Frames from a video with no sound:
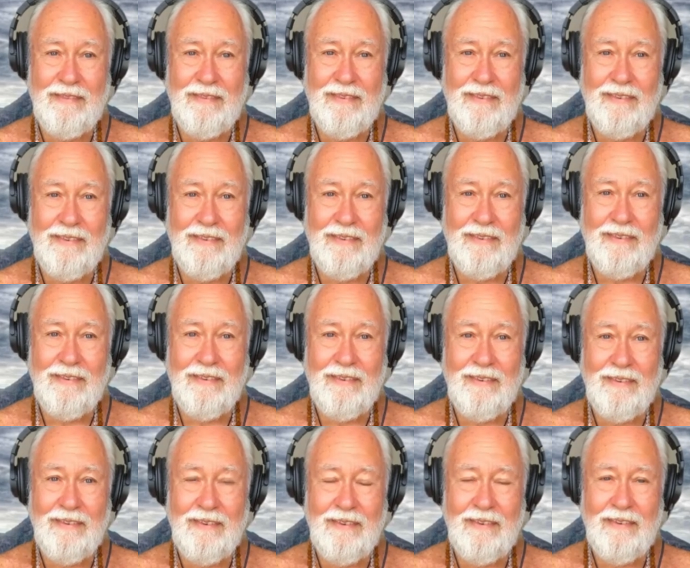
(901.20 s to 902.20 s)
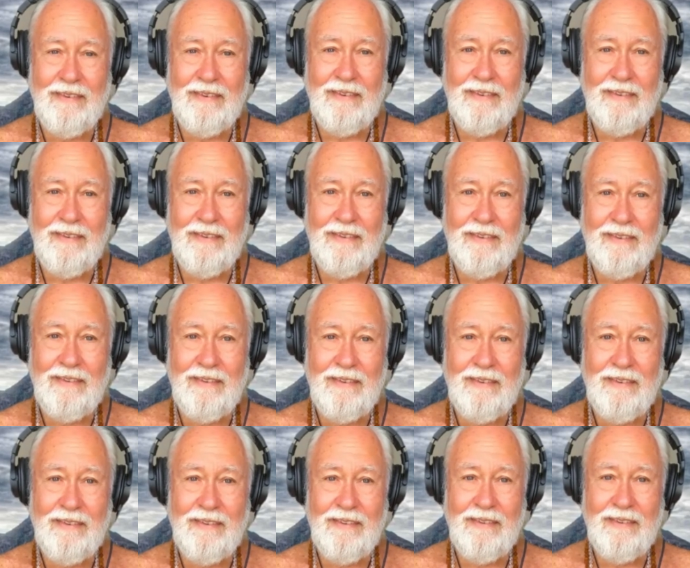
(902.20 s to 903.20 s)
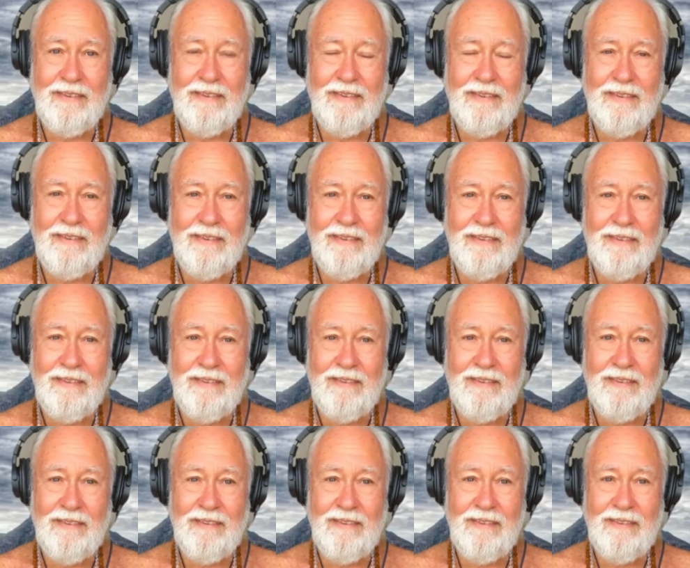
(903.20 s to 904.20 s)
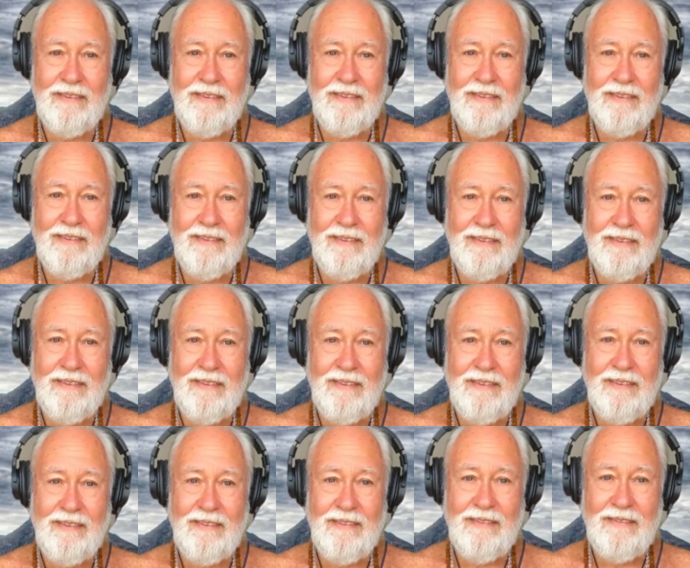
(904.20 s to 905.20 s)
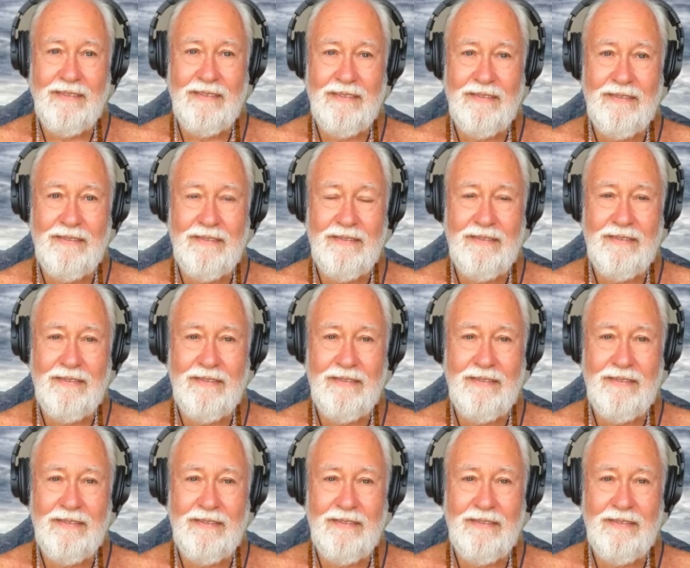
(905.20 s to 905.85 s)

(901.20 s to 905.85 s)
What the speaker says: [no speech]